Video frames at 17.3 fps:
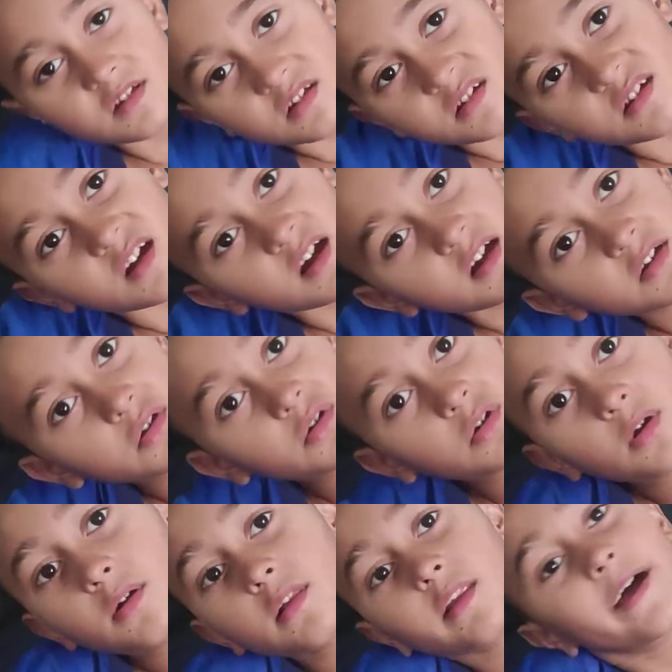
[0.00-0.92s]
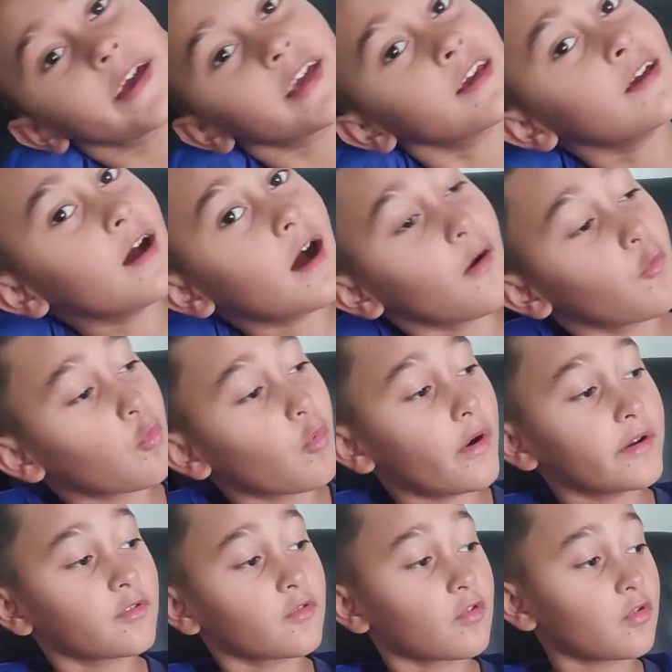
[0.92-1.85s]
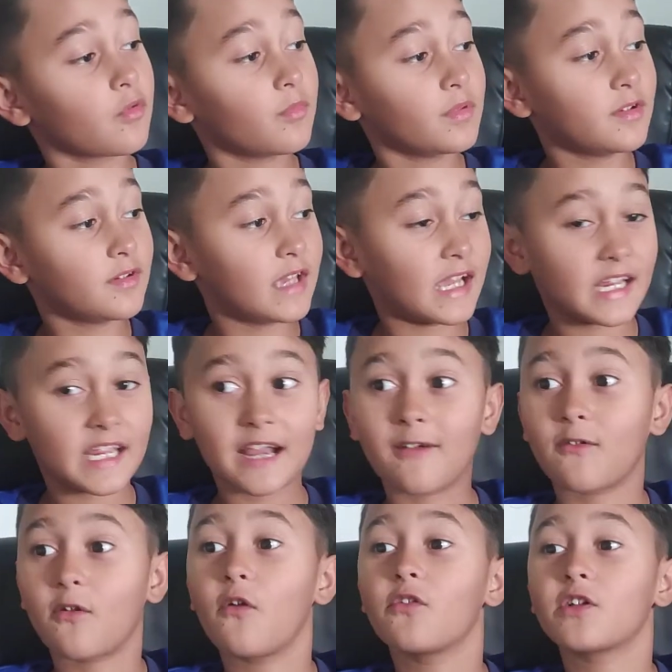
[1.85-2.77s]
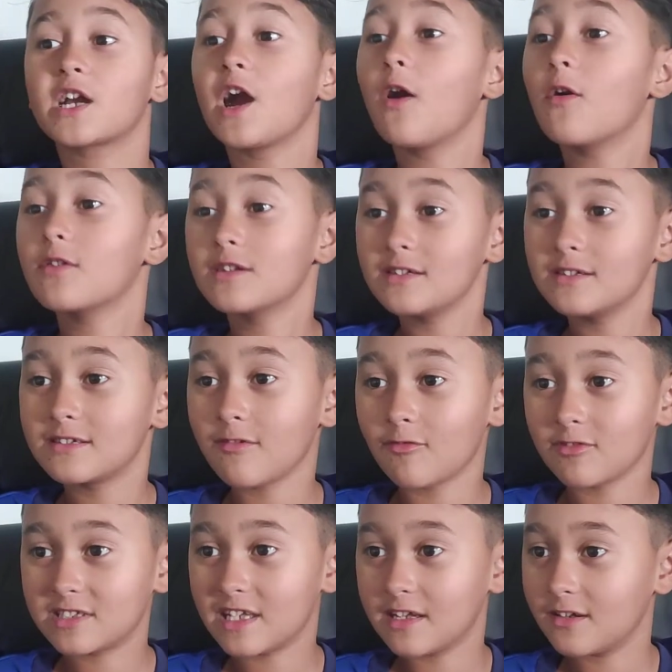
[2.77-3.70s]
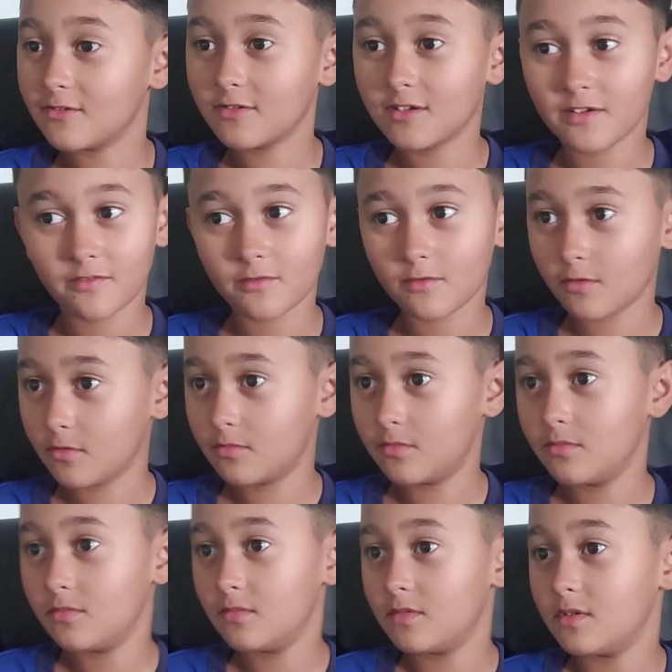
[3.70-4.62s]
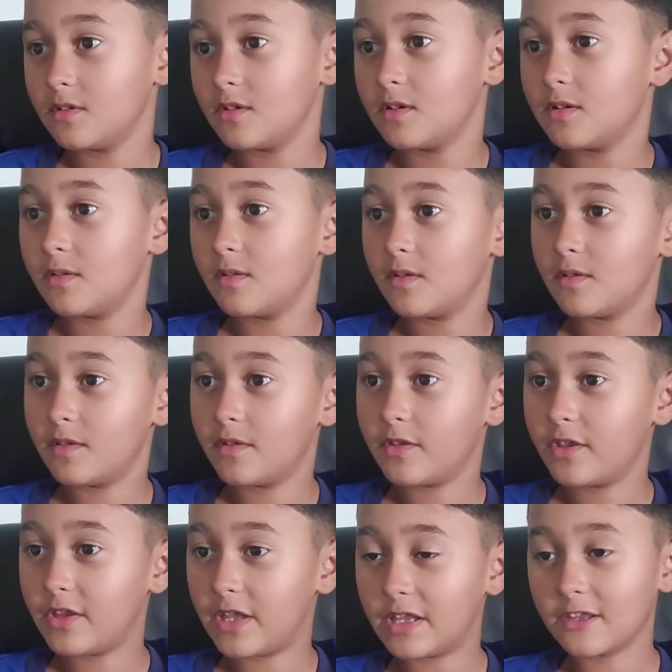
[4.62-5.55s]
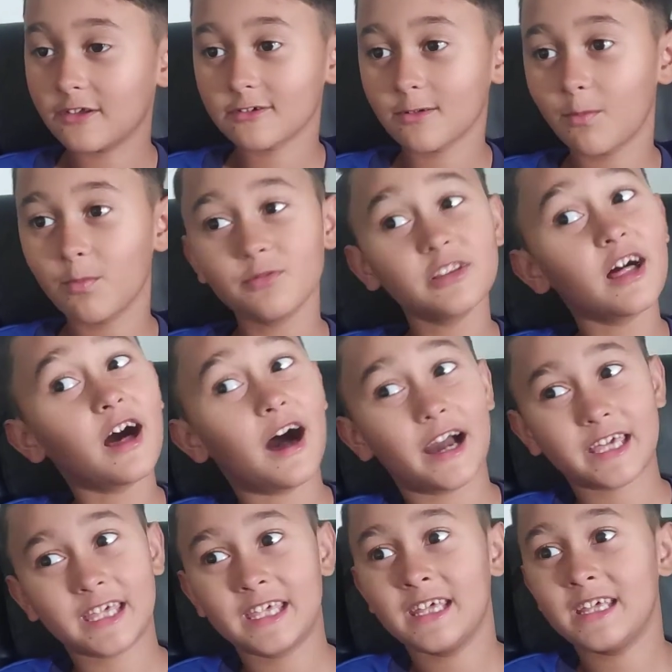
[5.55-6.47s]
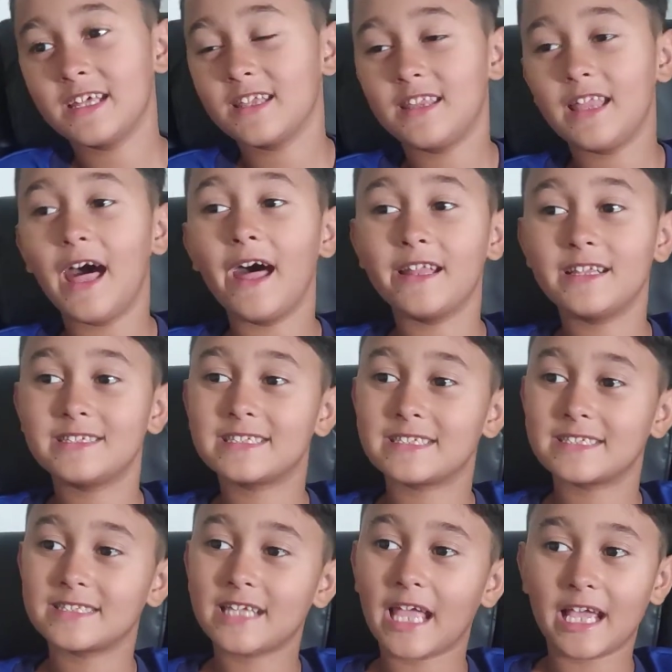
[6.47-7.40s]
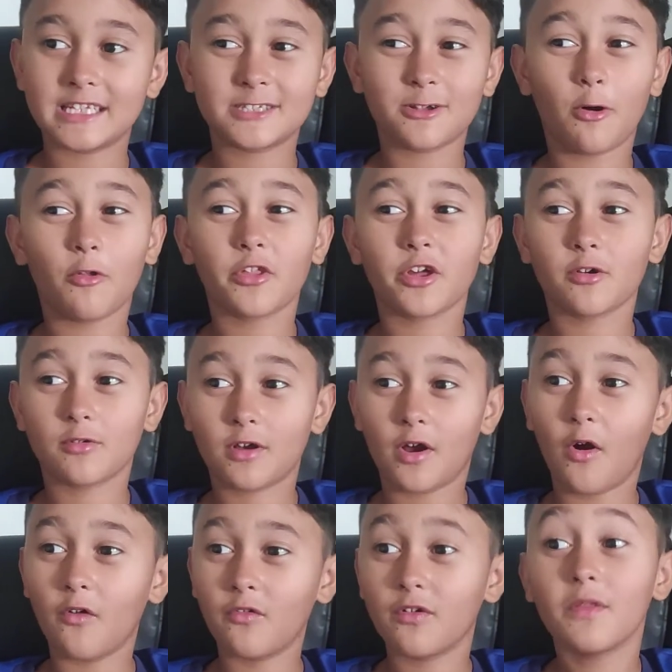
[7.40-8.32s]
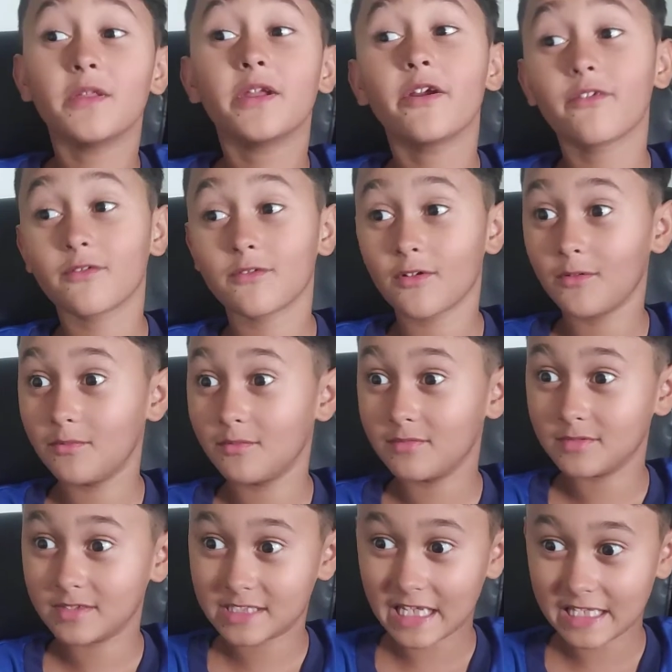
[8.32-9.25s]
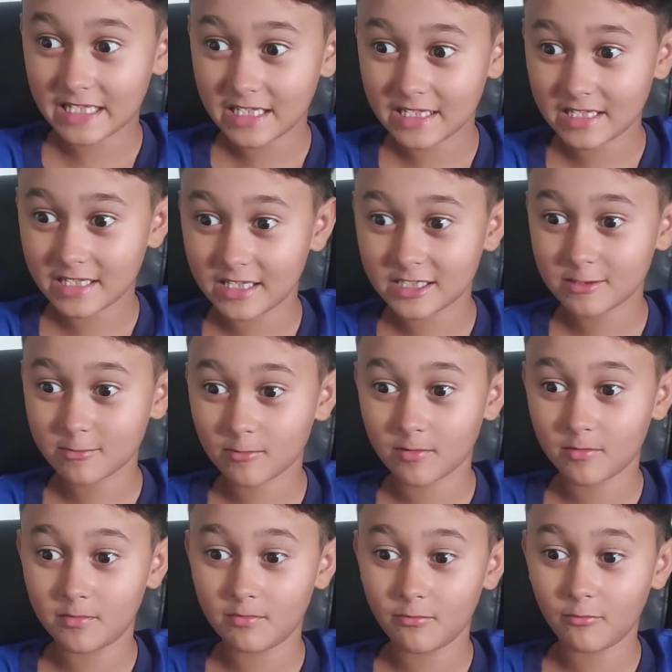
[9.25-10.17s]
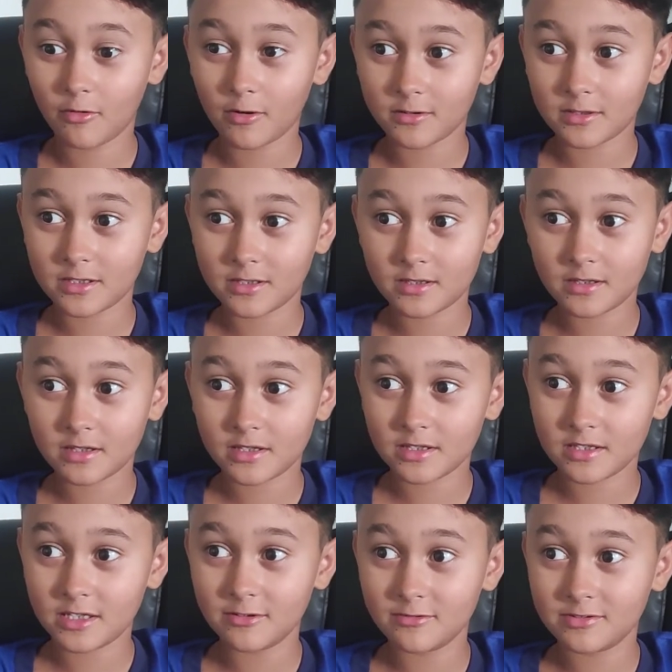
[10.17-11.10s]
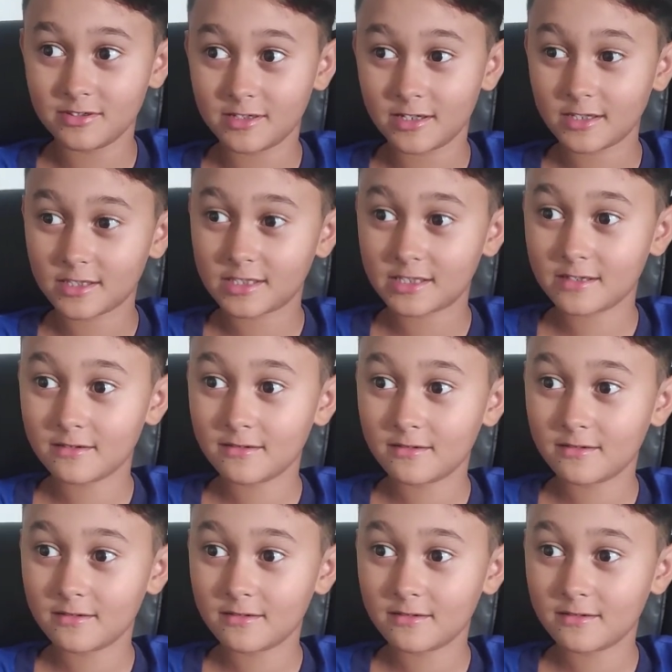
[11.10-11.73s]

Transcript: Yeah, you got one room, you can't carry all the code, so send to a different room. And then there's a block that takes all the code from the different room and sends it to this room and uses it.